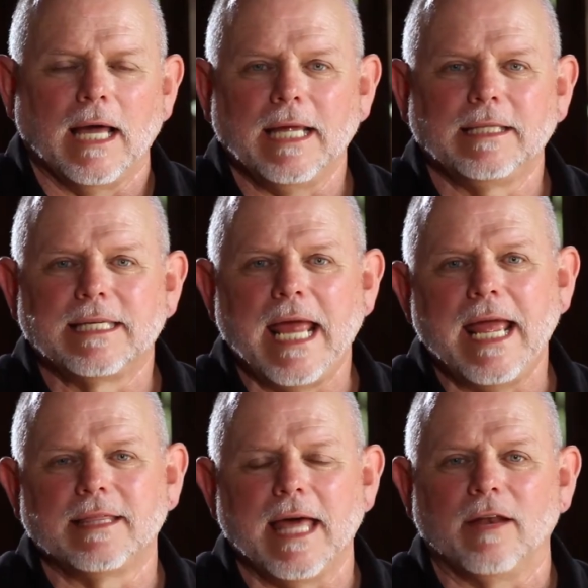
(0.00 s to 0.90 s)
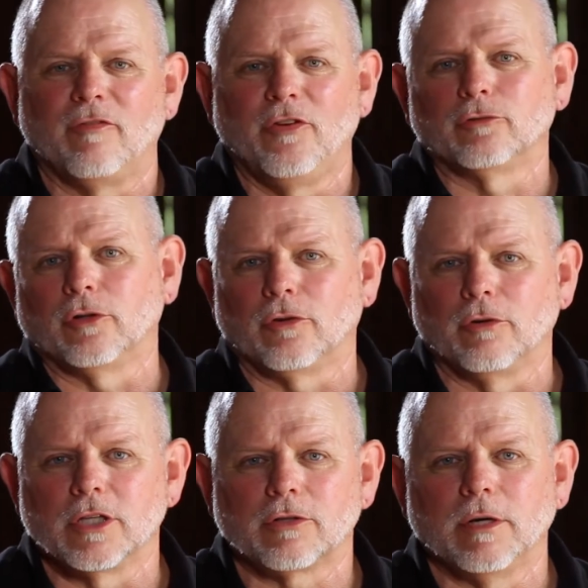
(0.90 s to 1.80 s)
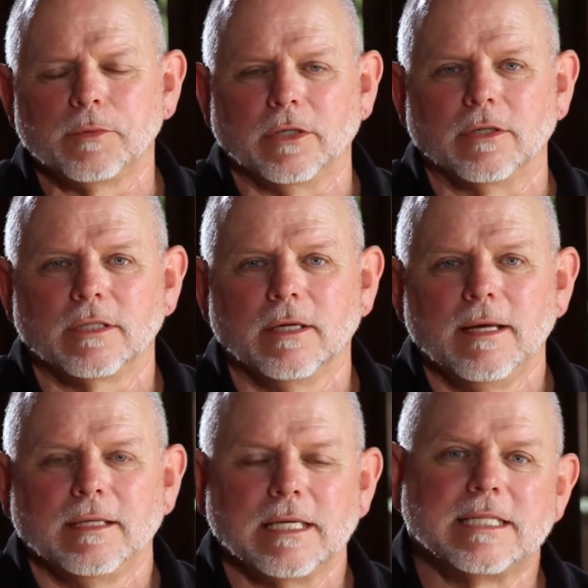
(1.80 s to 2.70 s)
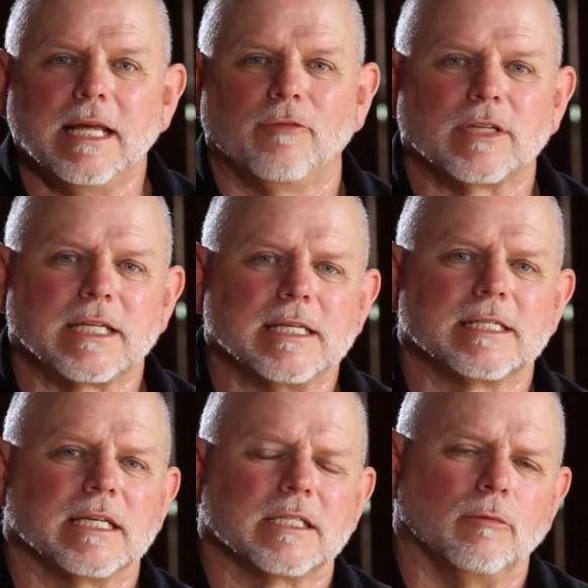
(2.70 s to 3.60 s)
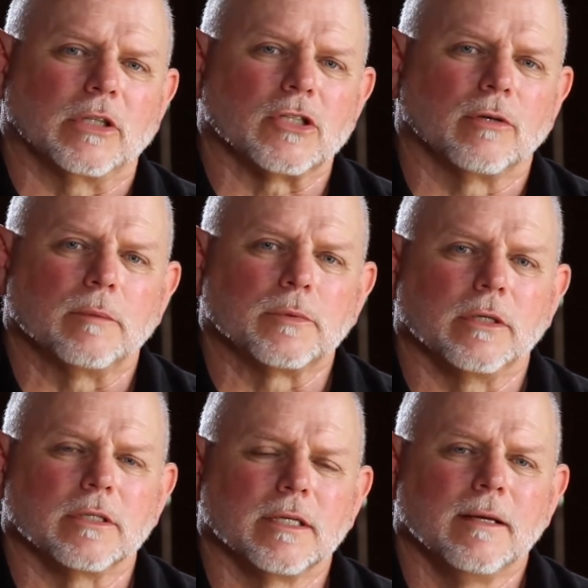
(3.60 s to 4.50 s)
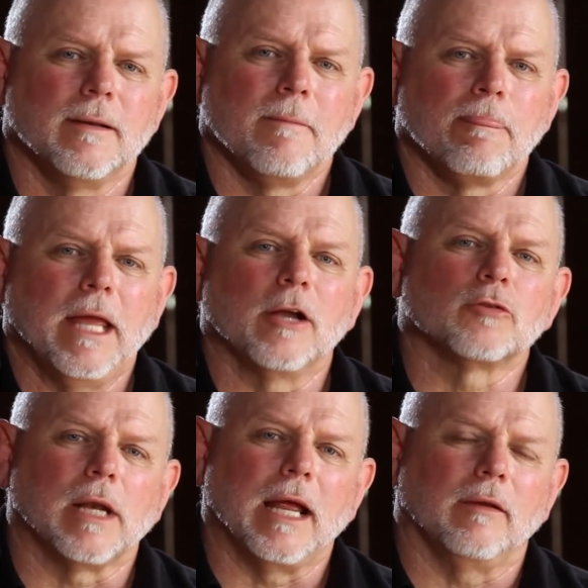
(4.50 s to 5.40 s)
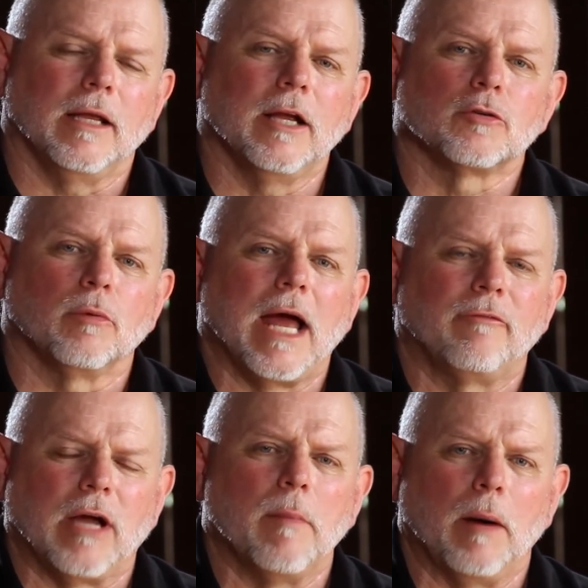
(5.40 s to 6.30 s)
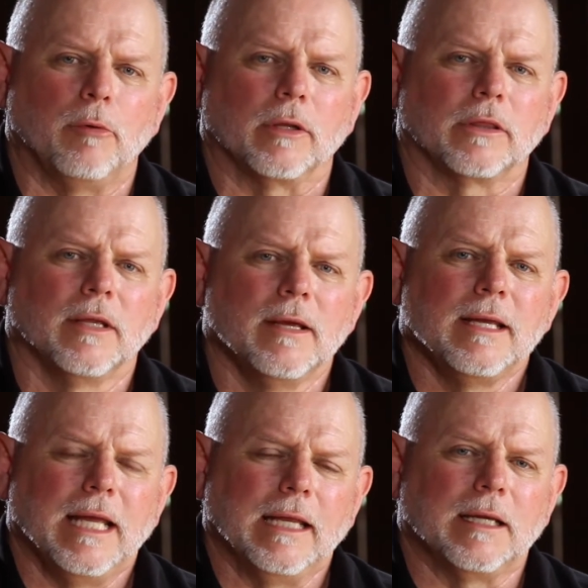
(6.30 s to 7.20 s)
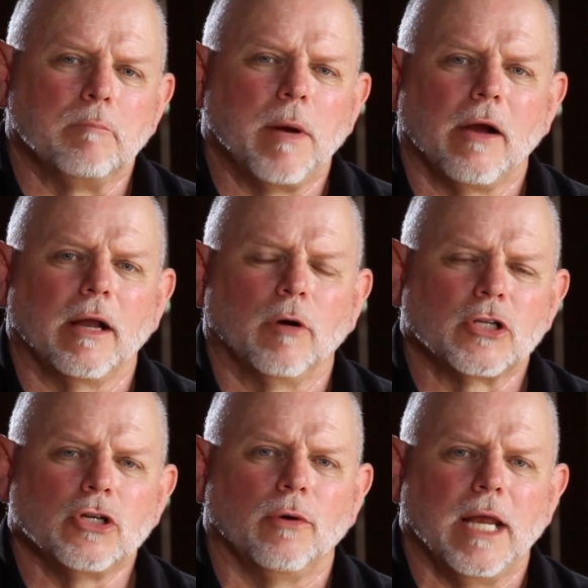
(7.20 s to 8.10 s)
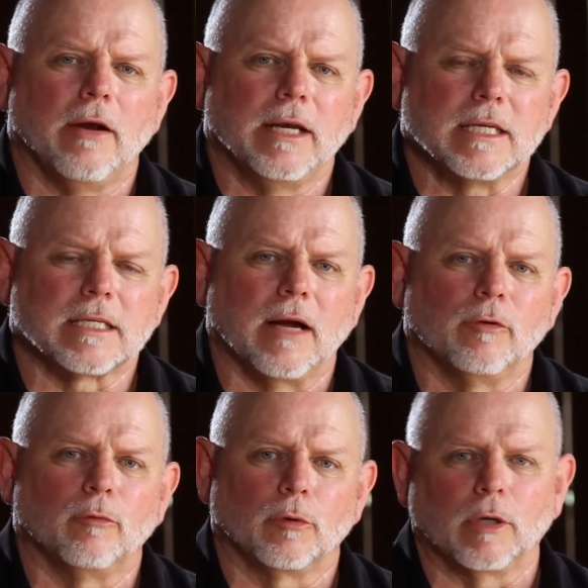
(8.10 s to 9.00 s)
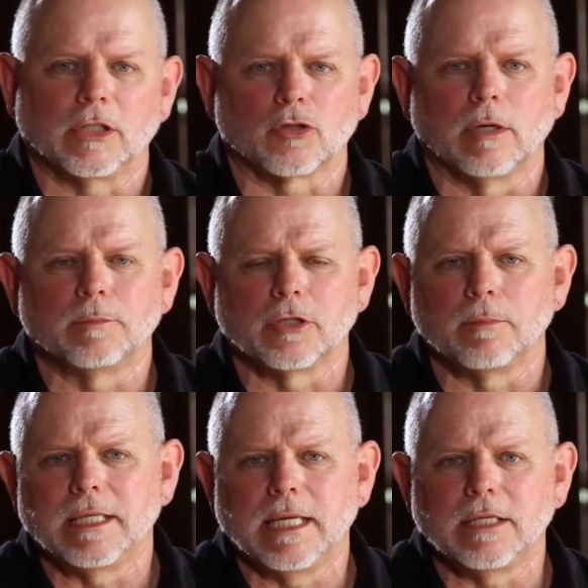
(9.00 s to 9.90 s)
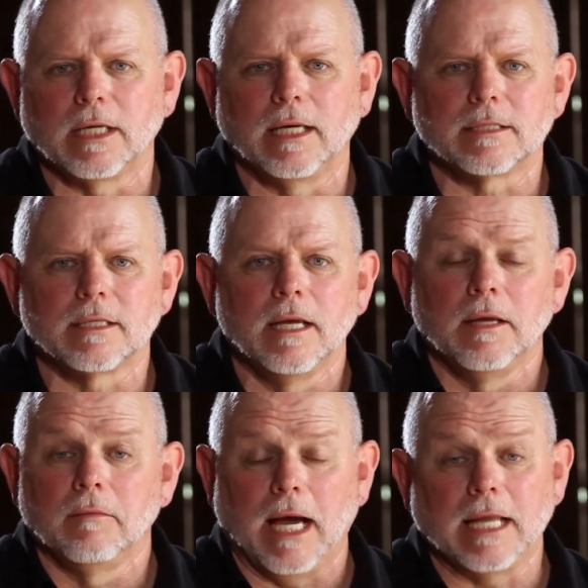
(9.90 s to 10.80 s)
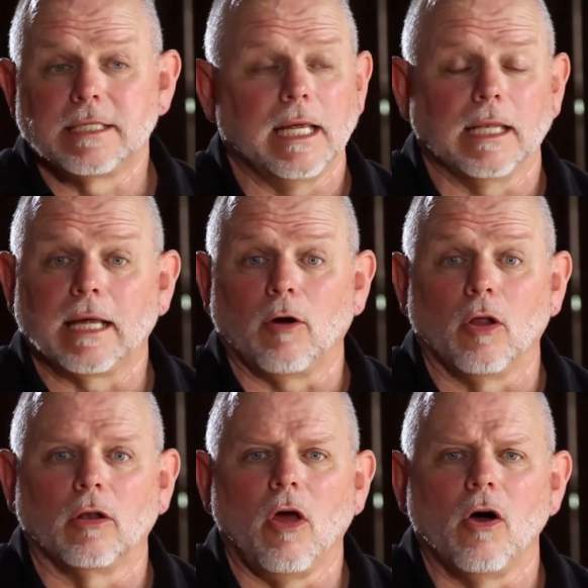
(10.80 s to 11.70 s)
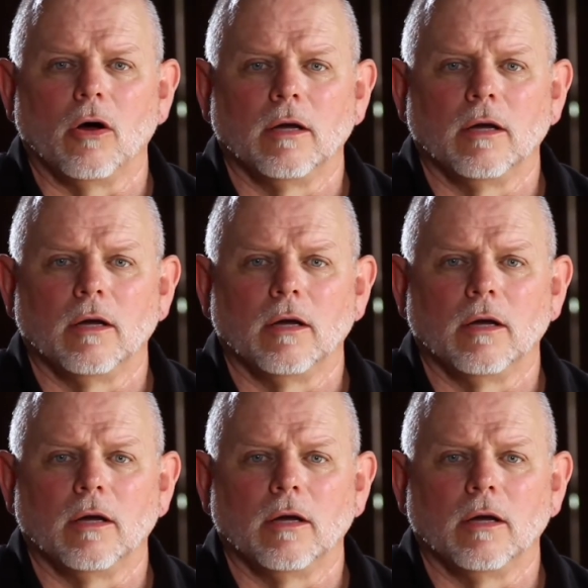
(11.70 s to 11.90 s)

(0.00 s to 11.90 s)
like to take that and filter it through the scriptures to see if it's consistent with the scriptures. And here's what I've come up with in comparing what Joe and Harry discovered with what the scriptures have been teaching us, I'd say like all along.